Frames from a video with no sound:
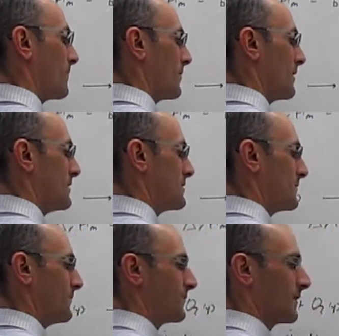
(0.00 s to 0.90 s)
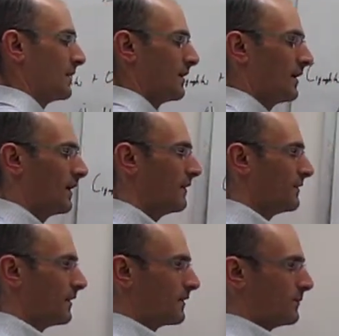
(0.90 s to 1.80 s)
plus uh,
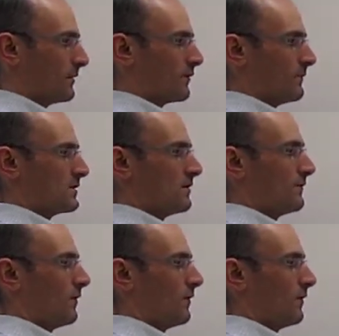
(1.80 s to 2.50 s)
the enthalpy of formation of